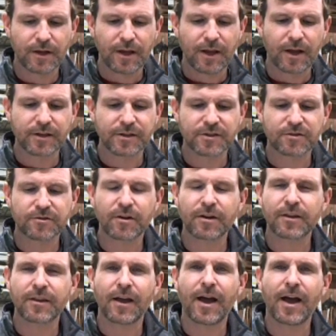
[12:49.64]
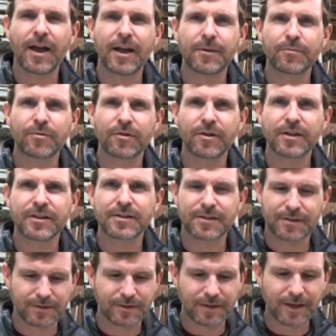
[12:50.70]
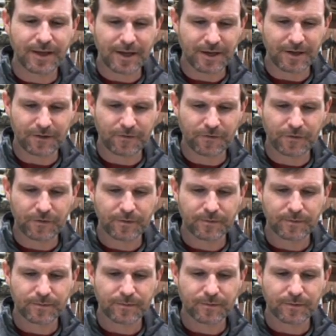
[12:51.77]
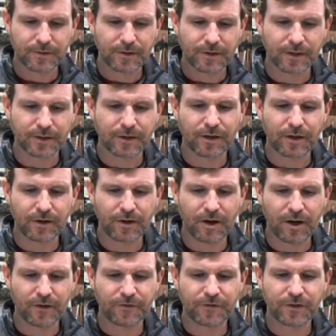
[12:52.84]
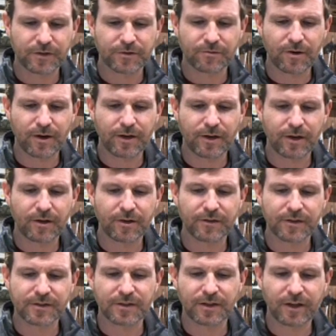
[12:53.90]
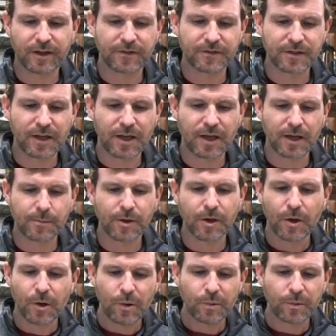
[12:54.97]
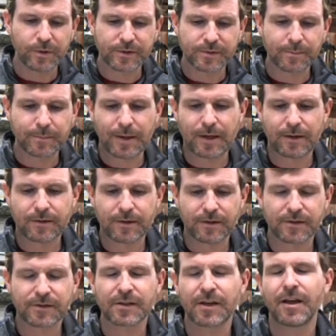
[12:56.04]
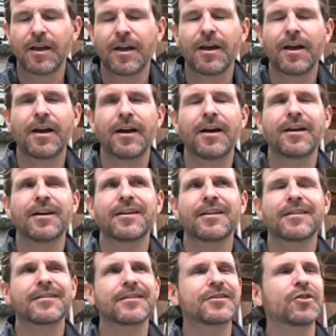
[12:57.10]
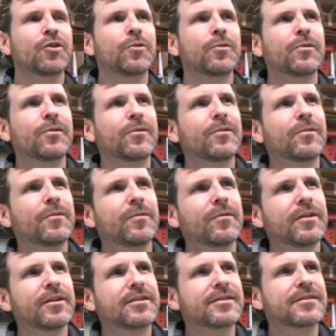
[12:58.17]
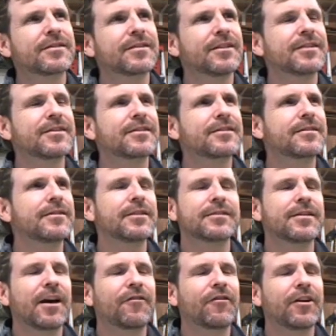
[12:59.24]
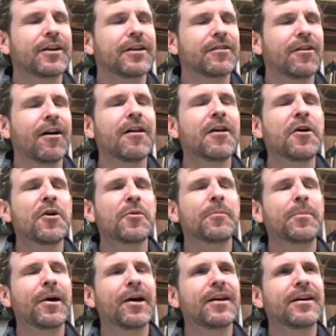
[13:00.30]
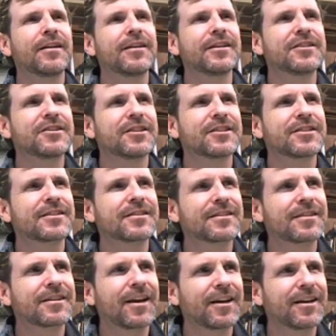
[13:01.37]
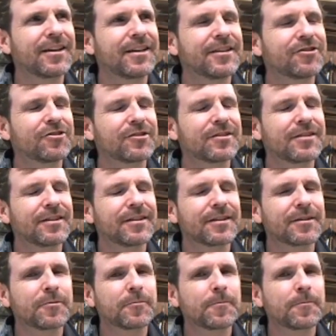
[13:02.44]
and struck the high priest's slave and cut off his right ear. And the slave's name was Malchus. So it's not funny at all, but it's just kind of interesting.